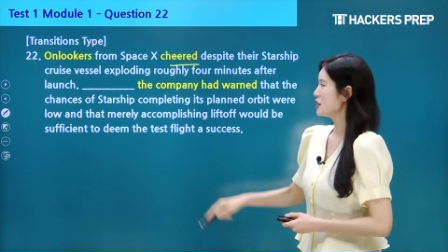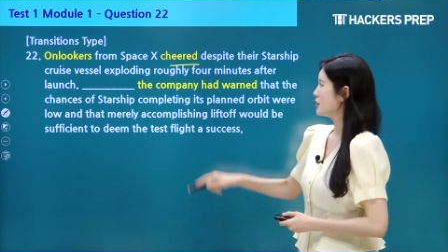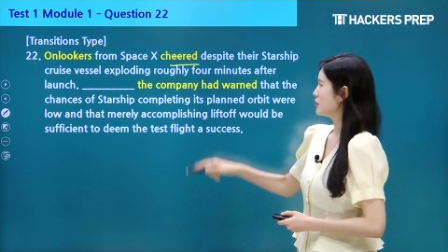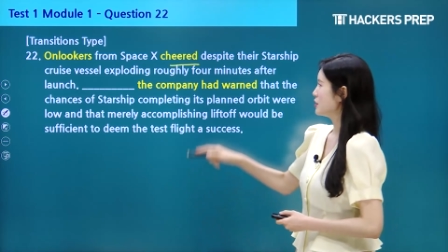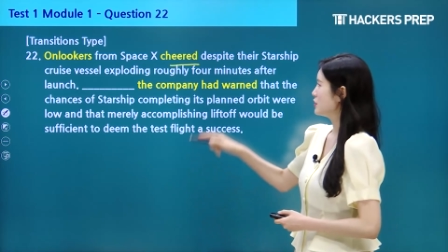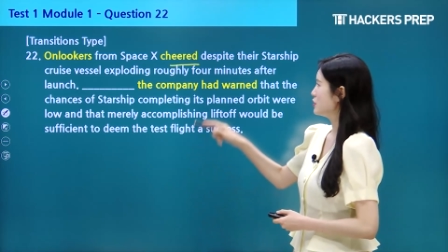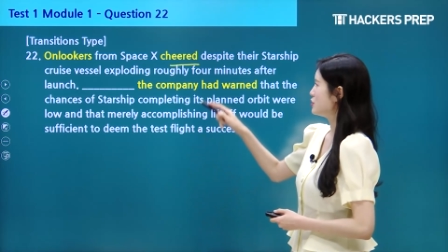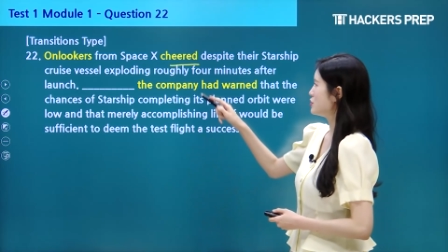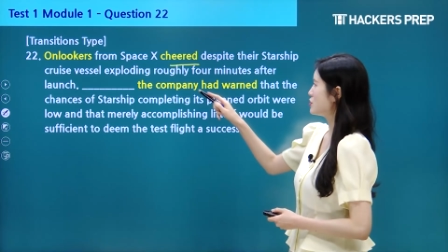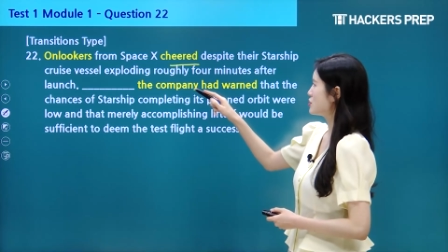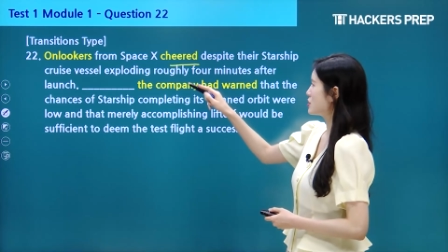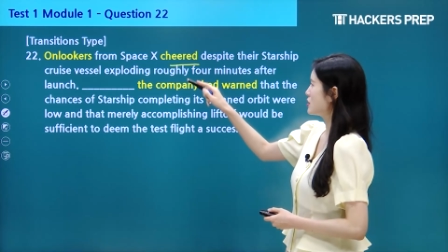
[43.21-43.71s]

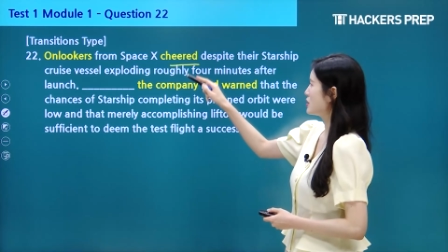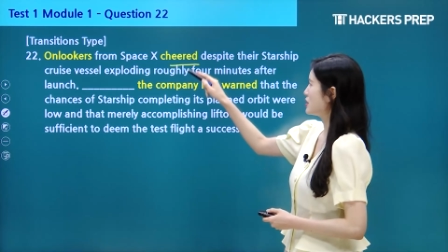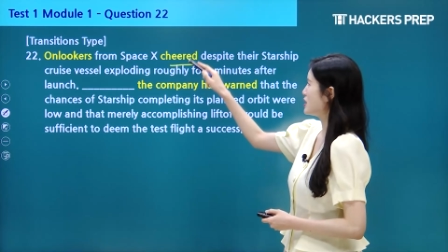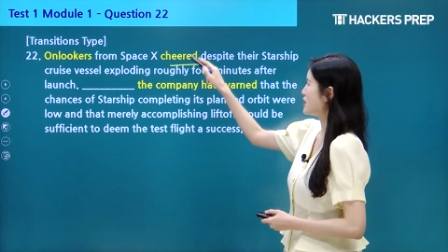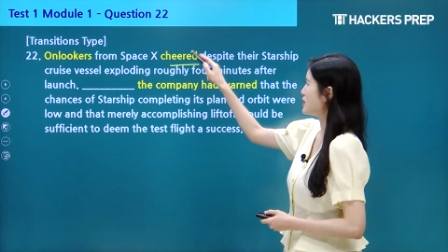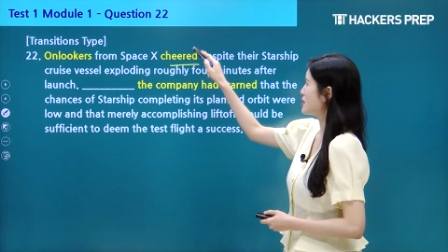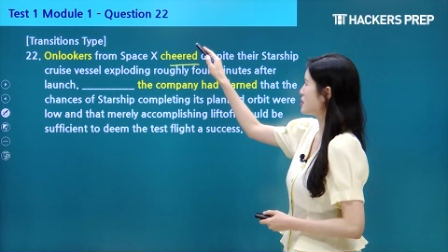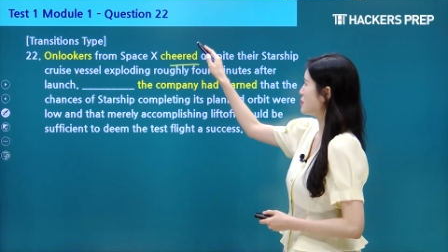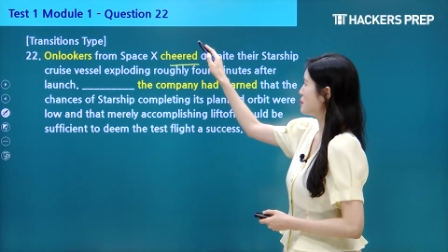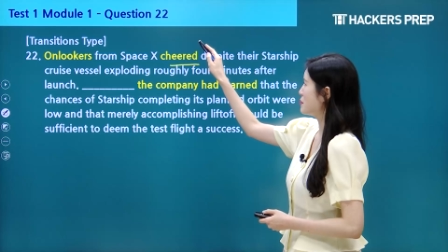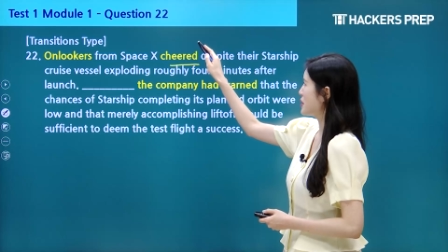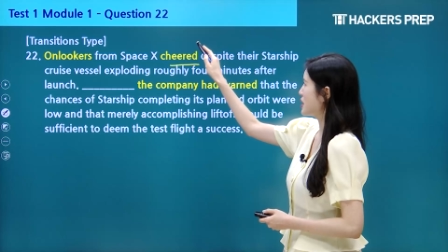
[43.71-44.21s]
Usually,
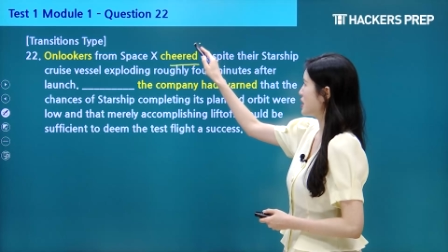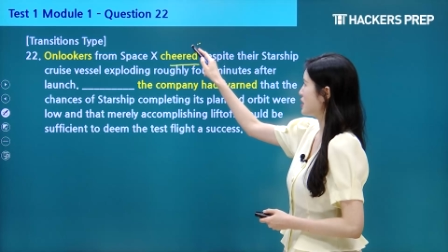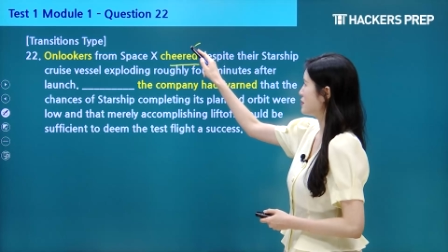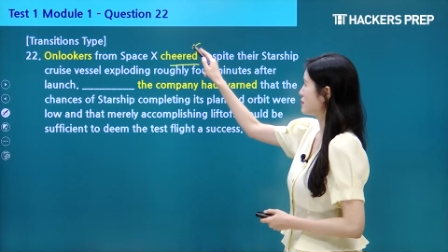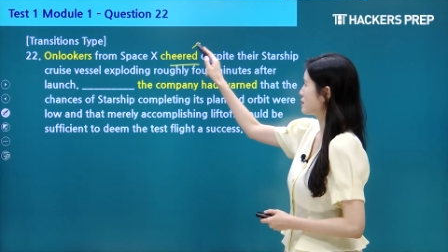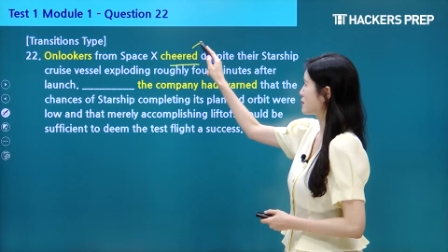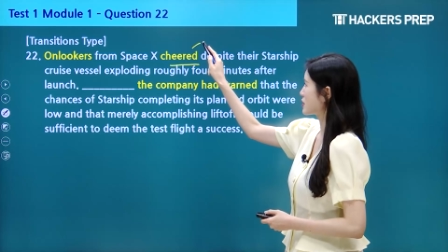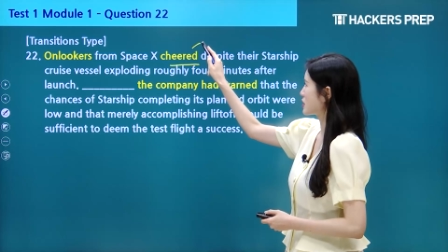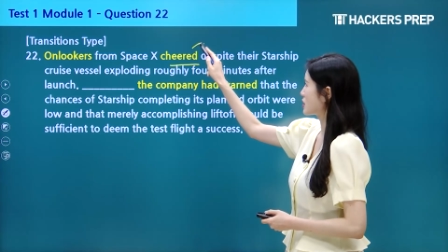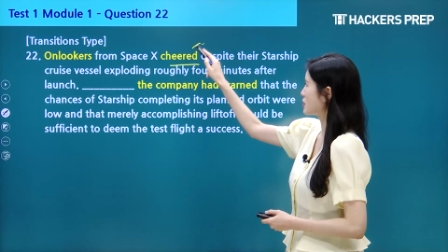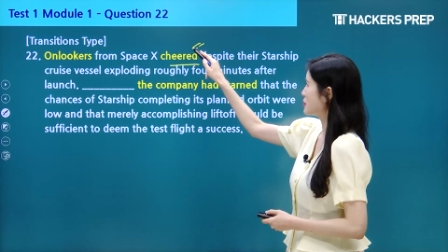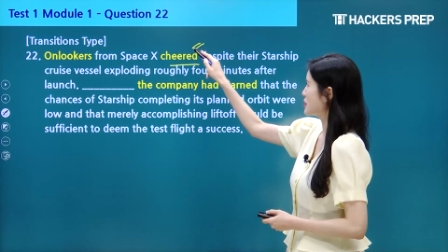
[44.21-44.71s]
the main
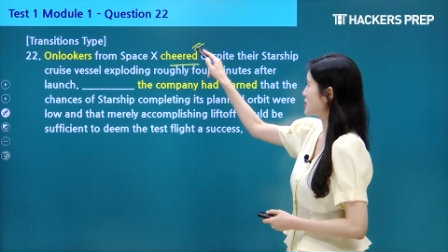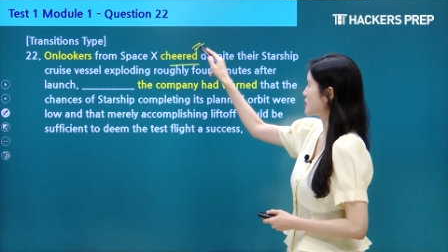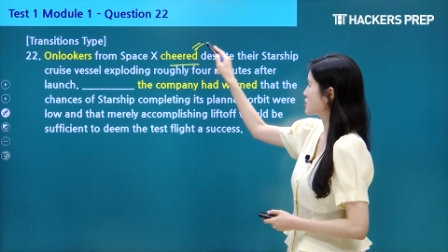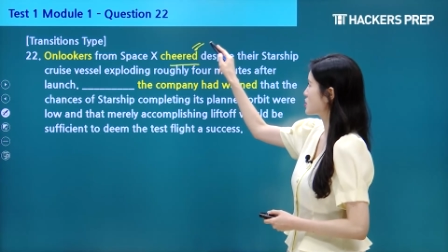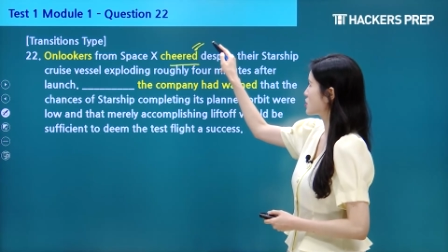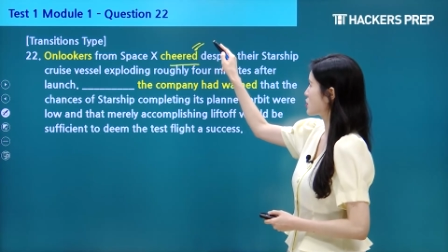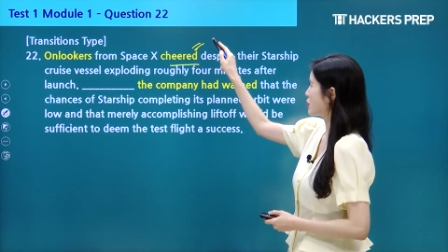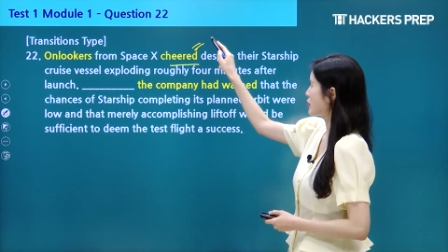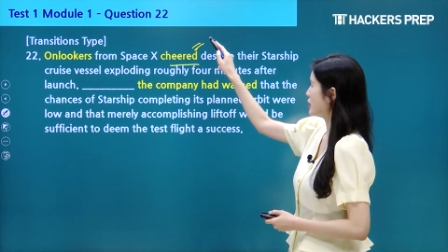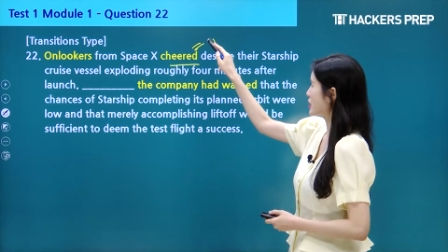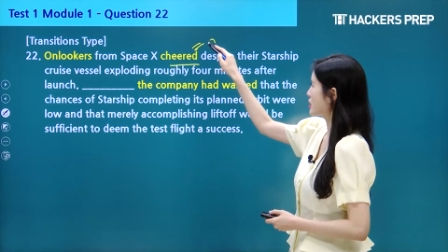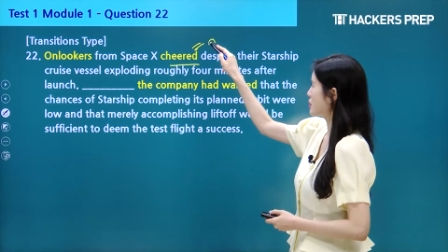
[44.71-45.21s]
verb is
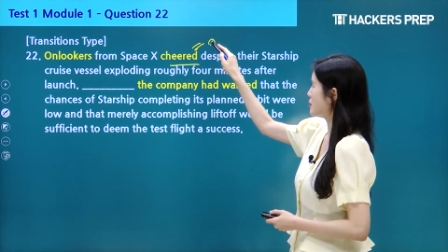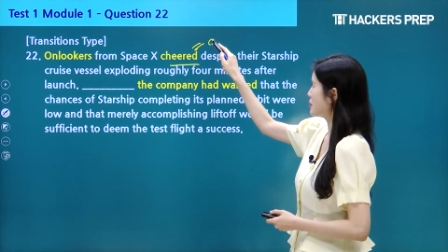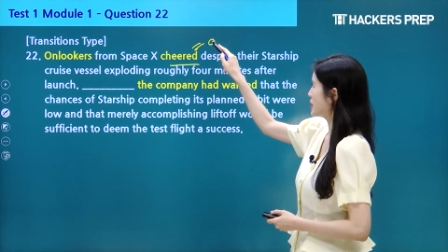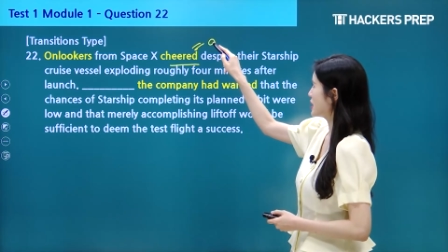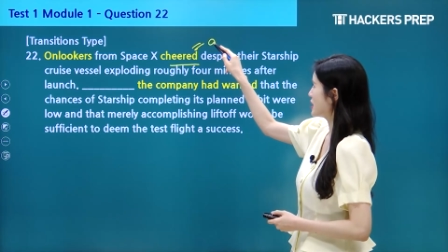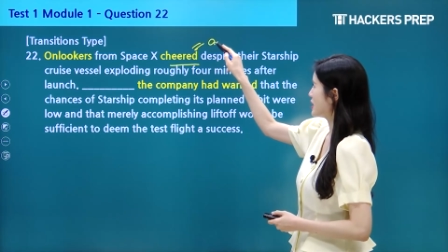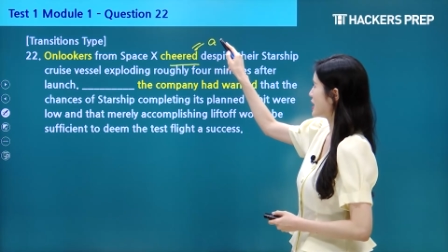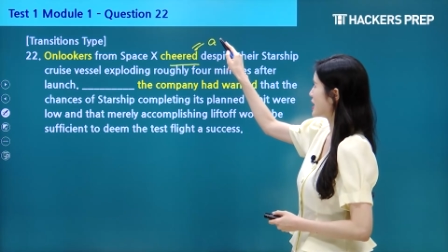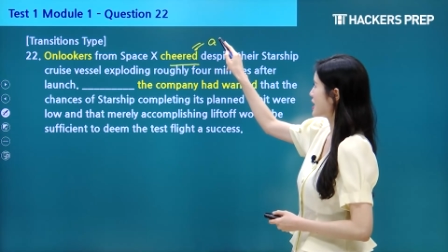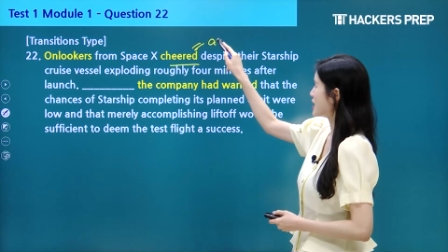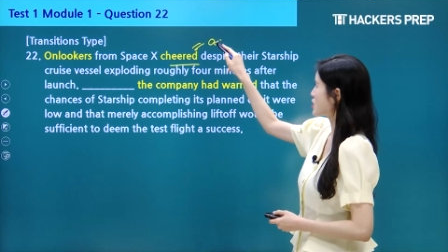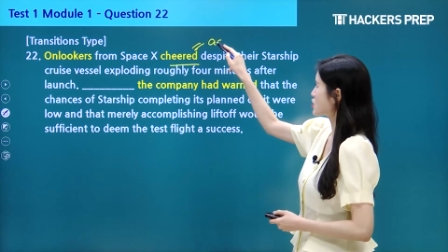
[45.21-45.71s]
showing the
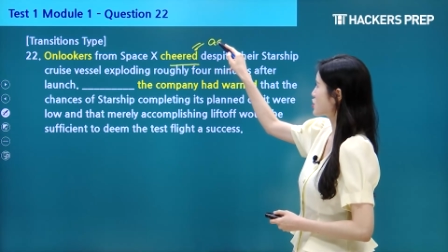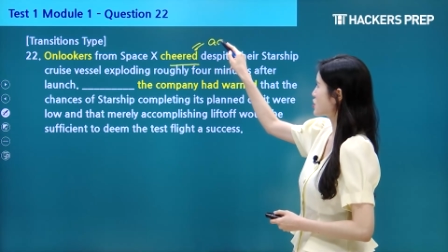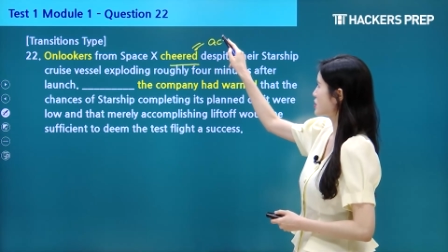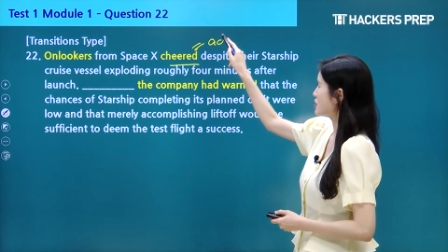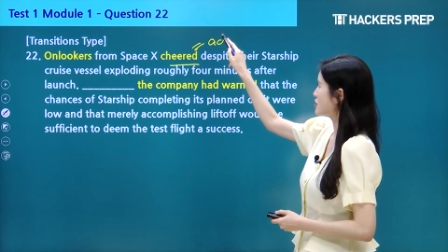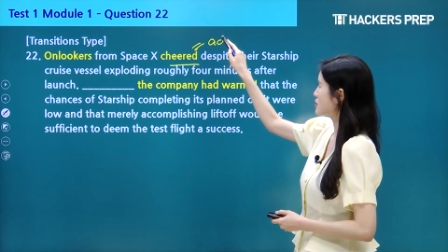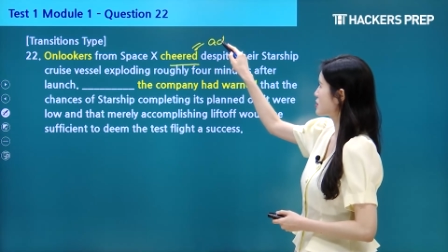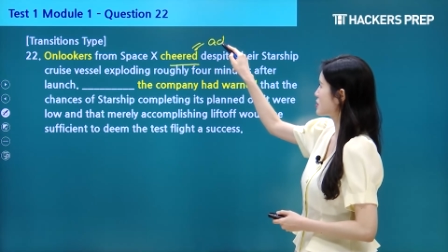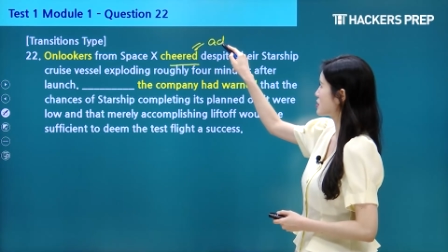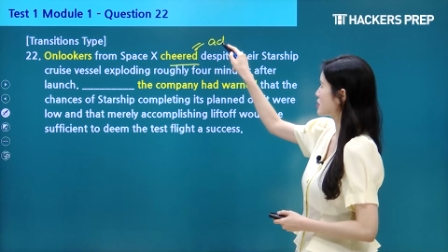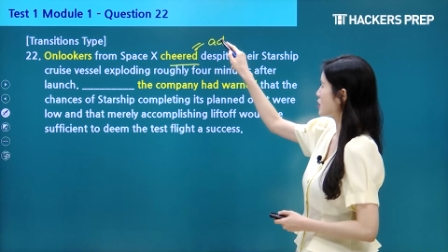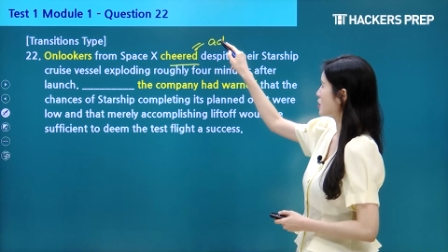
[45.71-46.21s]
main
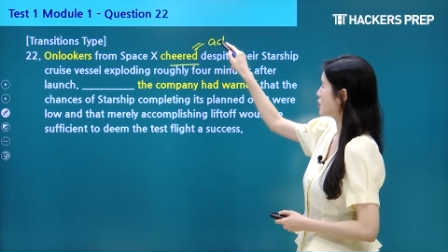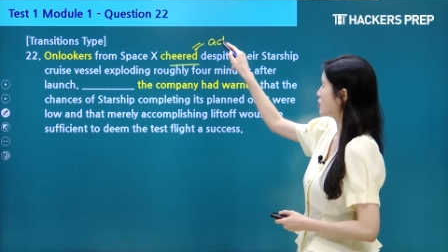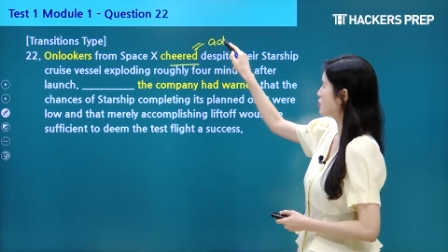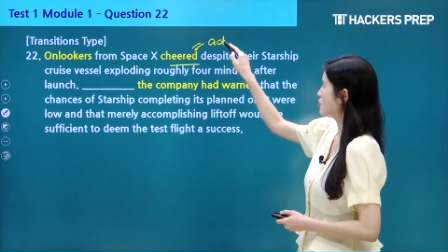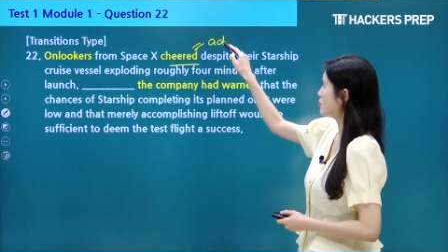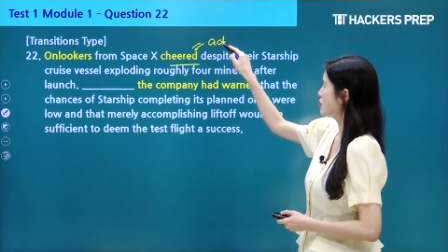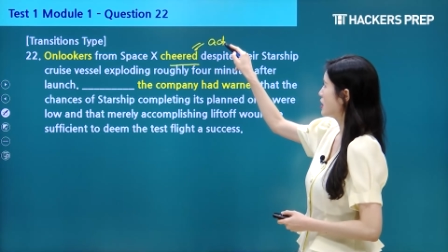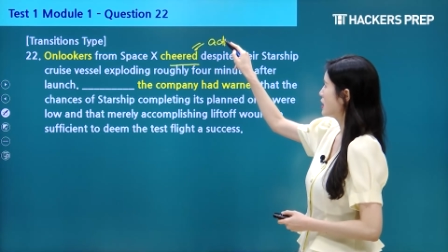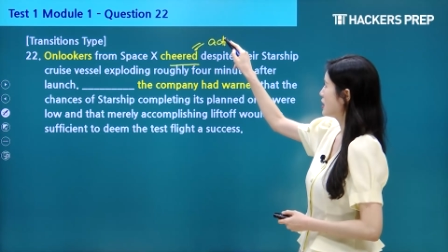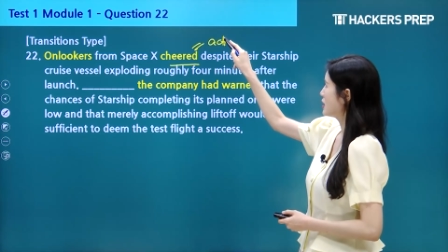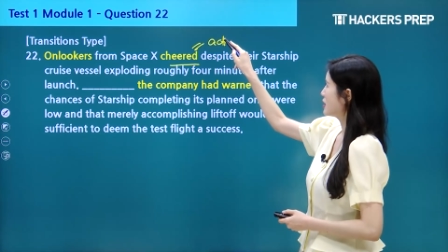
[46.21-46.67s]
action, so